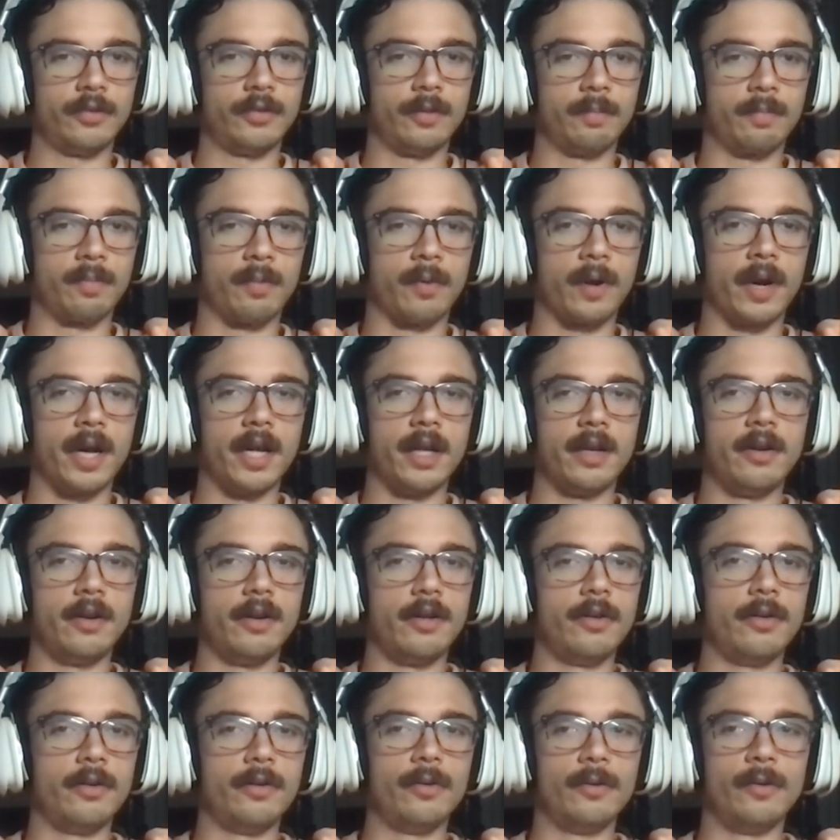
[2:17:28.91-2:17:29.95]
Just a brand
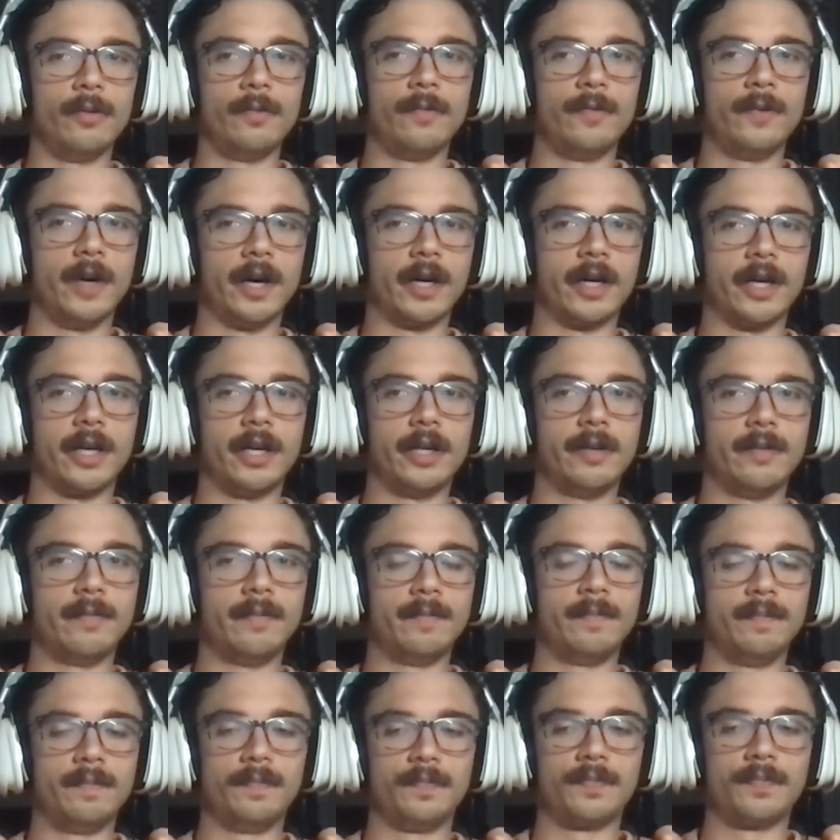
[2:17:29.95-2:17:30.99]
new
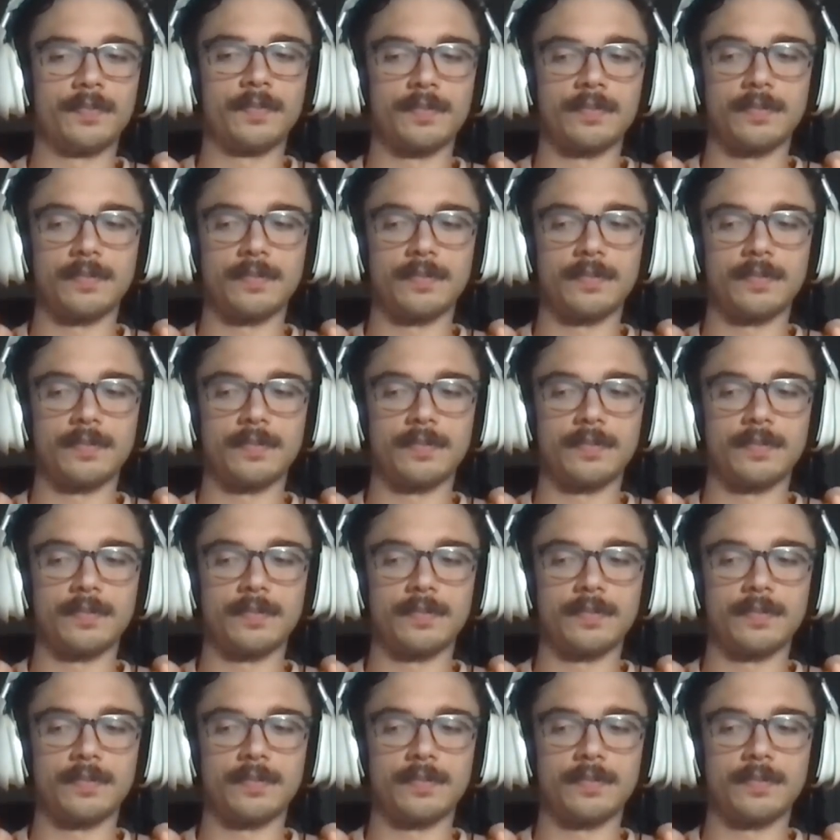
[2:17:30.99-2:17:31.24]
fucking